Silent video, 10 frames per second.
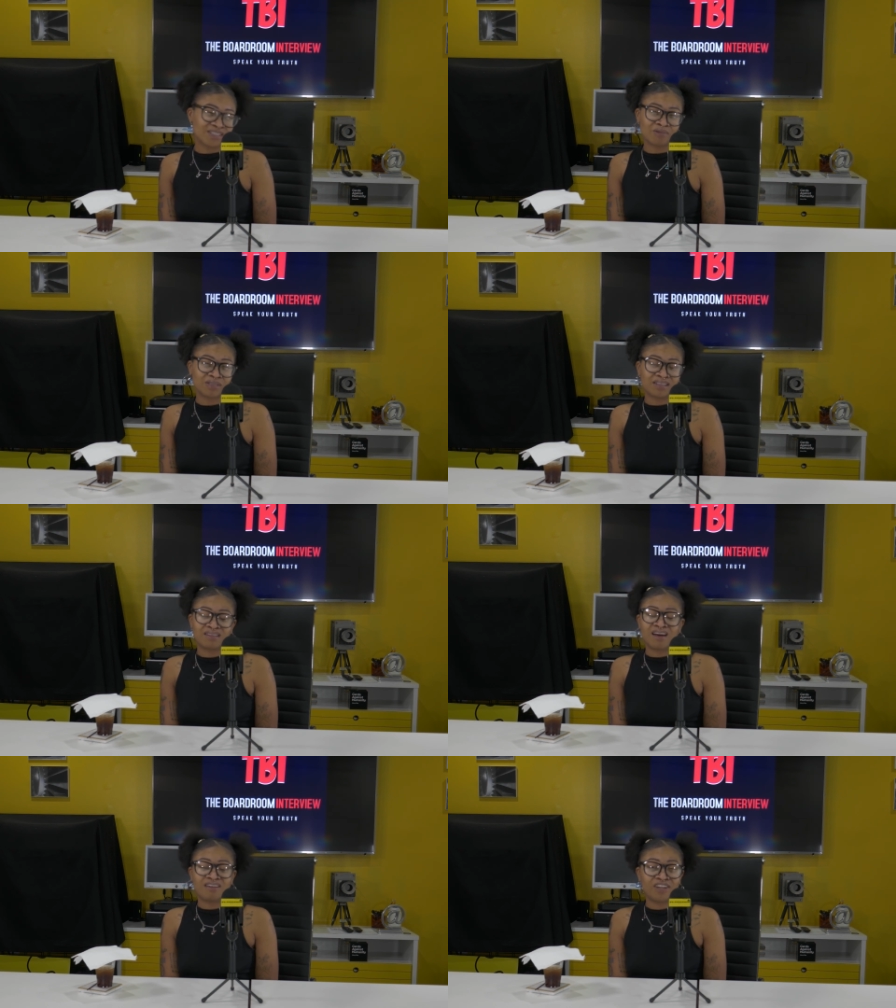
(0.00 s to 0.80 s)
I would say a
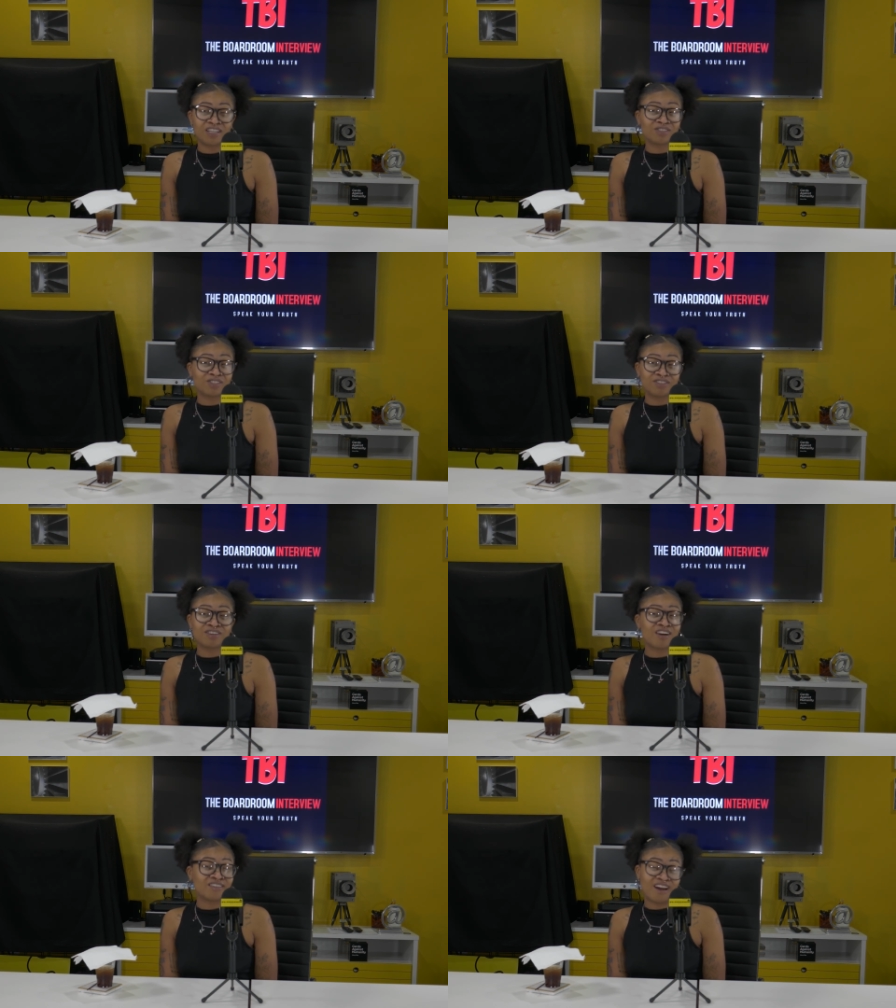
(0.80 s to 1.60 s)
lot of dancers here
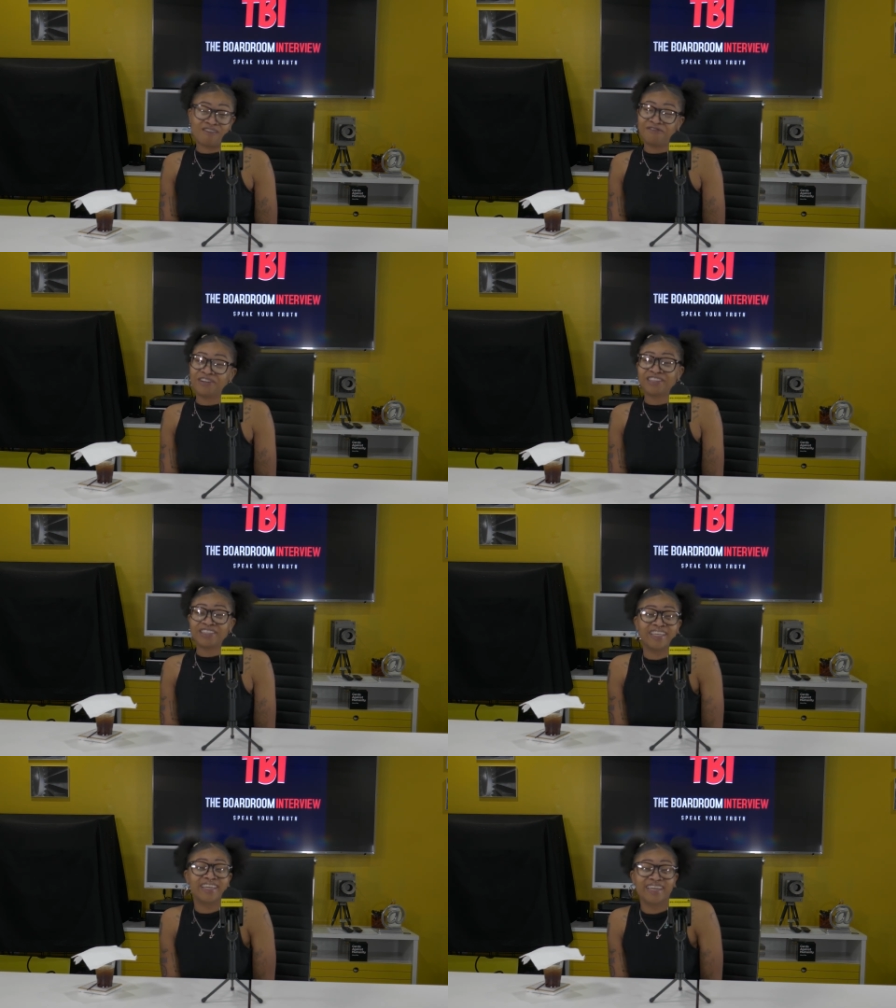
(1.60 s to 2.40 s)
are not friendly